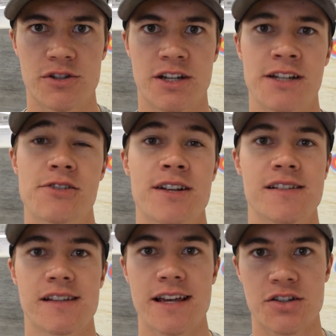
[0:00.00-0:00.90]
which can
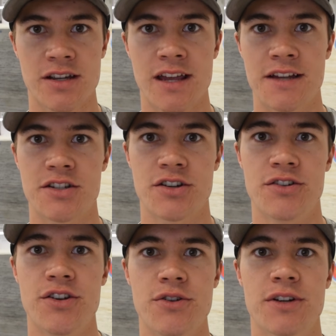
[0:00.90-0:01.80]
transition into your
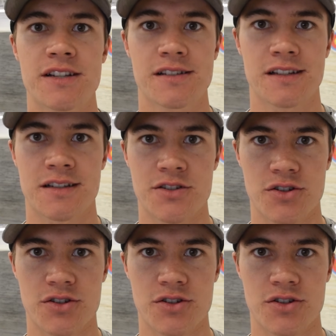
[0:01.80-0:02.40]
new consistent